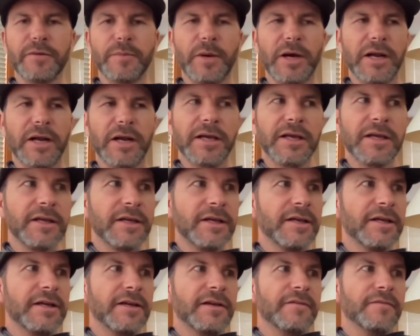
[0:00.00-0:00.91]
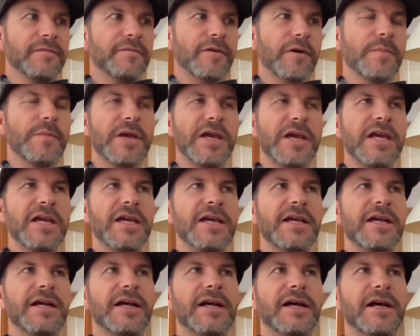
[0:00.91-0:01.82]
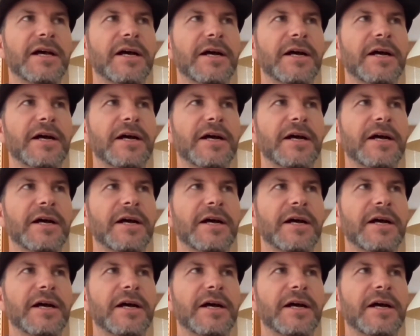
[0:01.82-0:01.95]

But for me,